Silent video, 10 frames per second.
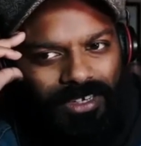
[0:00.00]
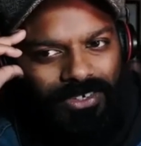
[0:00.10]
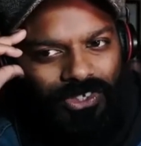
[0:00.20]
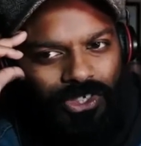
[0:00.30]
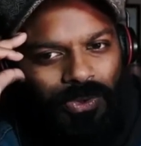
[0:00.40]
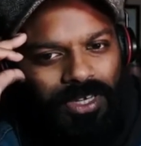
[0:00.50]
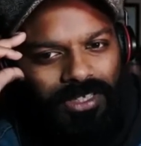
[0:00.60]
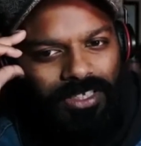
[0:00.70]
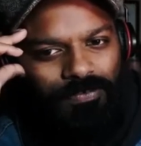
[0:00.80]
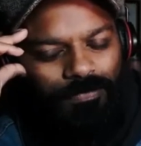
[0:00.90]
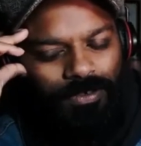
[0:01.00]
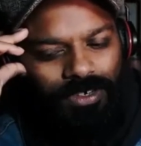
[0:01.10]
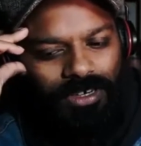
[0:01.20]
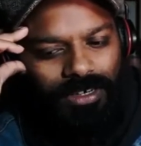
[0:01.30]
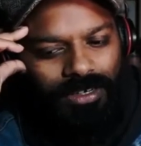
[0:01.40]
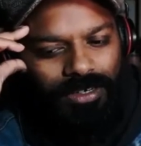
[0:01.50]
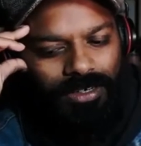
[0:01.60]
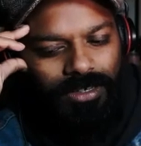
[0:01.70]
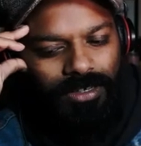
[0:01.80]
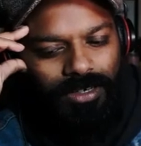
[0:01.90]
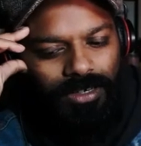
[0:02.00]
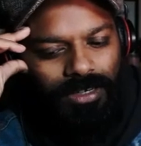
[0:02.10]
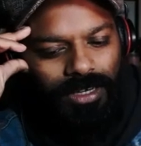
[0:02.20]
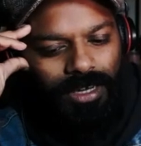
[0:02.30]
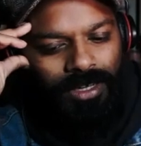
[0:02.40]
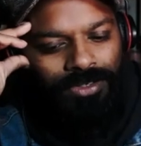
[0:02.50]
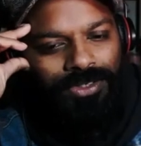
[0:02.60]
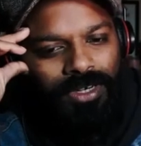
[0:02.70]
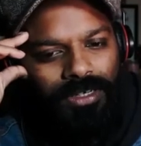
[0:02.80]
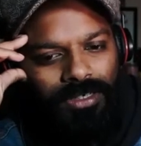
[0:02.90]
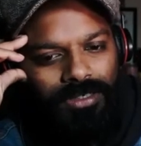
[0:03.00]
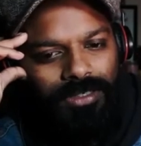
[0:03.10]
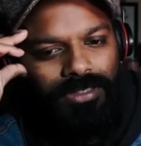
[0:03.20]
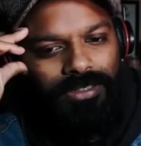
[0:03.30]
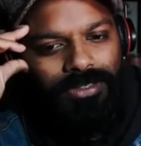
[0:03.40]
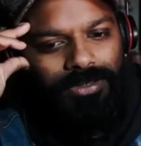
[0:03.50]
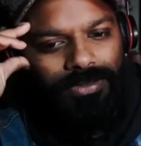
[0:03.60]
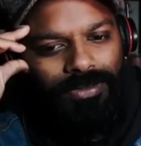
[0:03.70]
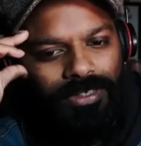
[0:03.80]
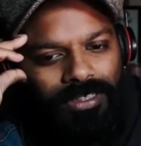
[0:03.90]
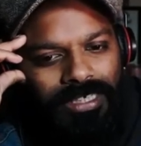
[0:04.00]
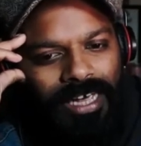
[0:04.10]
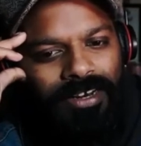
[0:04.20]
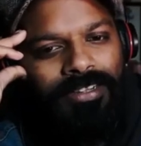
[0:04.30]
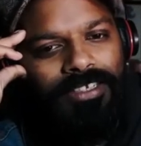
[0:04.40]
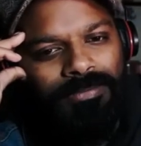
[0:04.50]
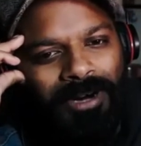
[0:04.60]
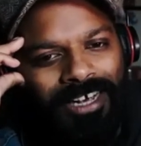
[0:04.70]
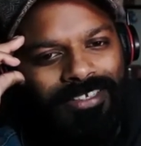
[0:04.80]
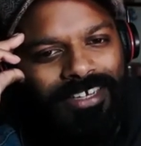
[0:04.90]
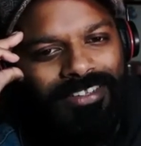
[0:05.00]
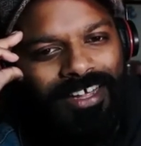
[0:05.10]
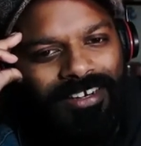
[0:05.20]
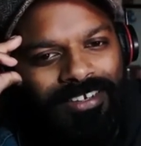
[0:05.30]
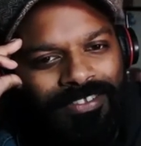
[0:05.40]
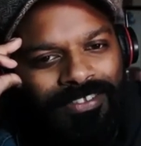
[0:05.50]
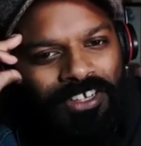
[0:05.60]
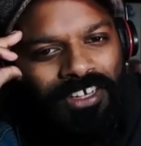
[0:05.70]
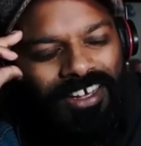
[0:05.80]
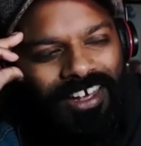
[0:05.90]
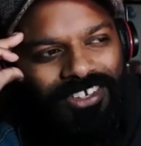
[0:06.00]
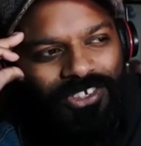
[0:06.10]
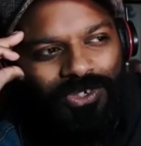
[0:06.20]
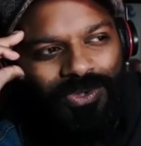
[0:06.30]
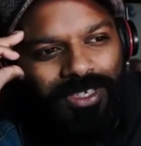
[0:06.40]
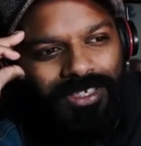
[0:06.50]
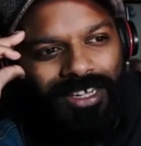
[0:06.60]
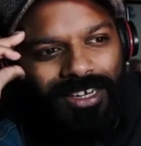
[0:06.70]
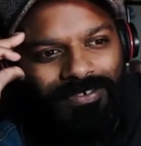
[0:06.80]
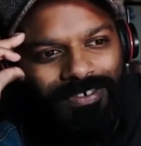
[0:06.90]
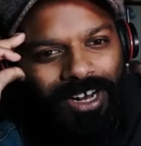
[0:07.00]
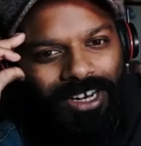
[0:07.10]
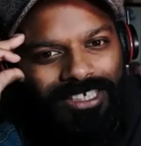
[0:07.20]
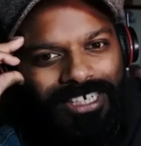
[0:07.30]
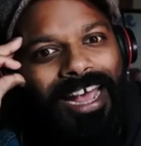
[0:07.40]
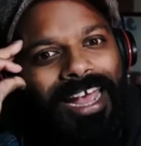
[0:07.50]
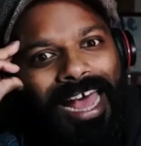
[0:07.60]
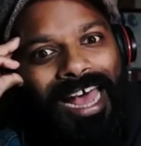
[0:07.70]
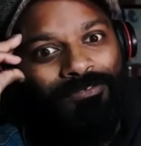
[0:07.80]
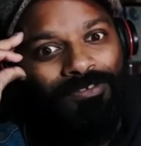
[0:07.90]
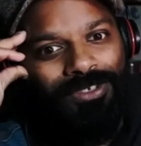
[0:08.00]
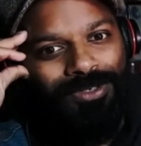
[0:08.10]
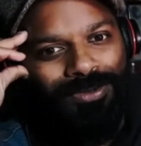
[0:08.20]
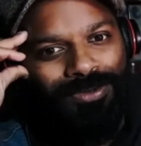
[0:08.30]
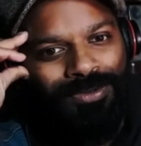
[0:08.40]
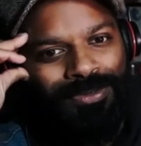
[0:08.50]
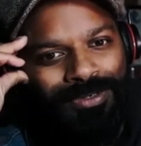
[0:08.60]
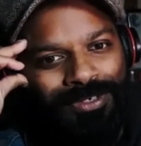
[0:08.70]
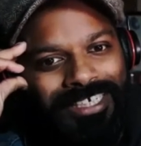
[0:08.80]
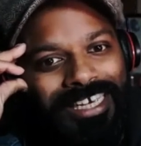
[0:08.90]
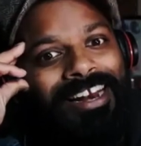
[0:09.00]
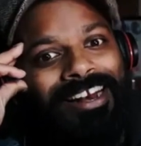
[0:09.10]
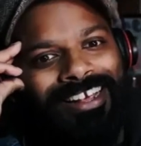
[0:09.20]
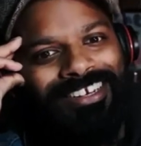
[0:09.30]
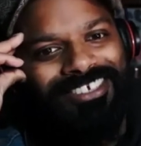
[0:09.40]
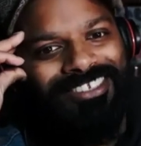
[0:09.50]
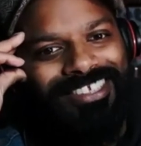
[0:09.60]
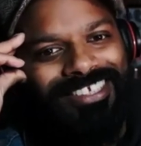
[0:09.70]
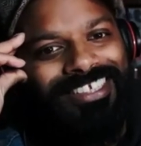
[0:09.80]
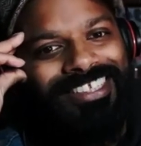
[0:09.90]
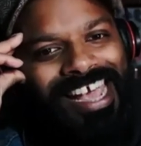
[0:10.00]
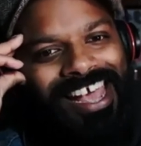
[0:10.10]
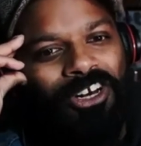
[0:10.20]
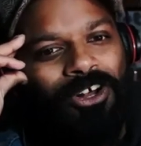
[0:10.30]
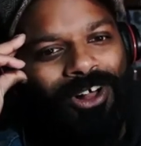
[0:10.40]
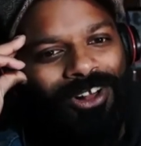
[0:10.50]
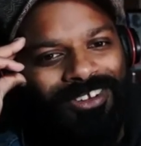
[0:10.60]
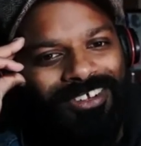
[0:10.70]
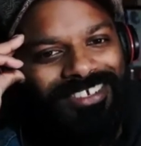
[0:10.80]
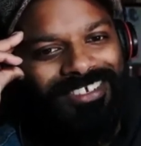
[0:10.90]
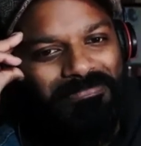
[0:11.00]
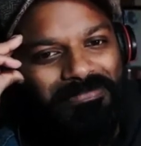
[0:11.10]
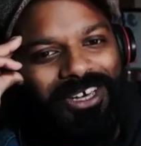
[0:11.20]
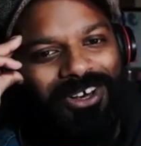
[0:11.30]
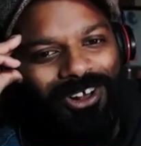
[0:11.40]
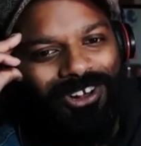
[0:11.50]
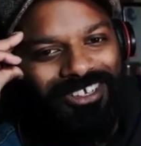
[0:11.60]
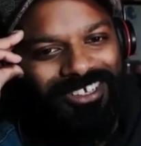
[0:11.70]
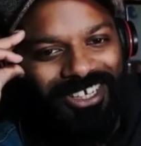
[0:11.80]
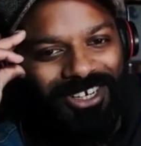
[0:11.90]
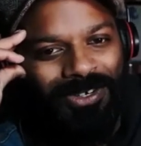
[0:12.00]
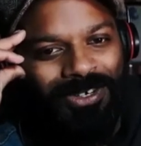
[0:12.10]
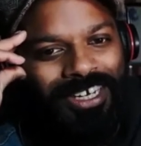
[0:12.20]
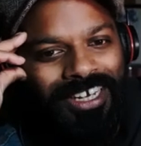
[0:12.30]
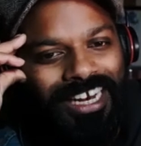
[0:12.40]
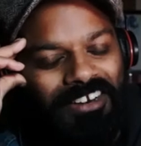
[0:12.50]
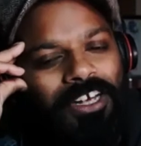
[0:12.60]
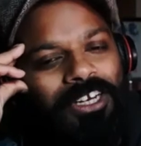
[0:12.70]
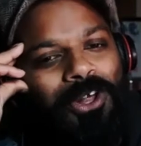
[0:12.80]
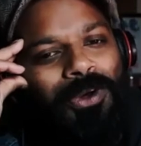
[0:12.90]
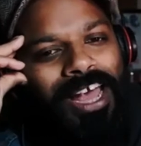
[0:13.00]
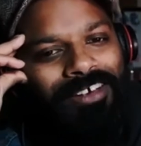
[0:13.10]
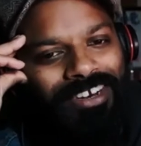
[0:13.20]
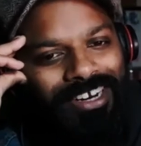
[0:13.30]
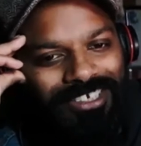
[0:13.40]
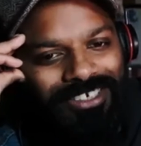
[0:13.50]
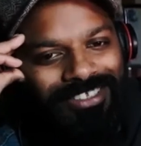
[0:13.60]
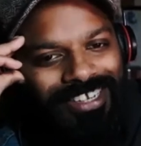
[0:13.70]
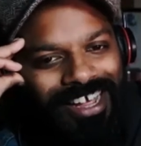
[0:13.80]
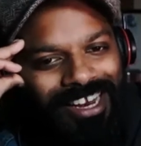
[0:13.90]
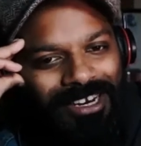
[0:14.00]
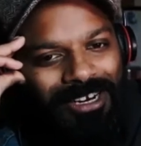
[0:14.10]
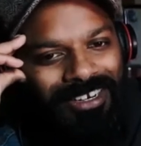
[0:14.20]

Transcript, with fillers: it's so easy for illustrators to get in this mindset that as soon as they leave college, I have to get an agent. This is the end all, be all, you know. And if I don't have an agent, then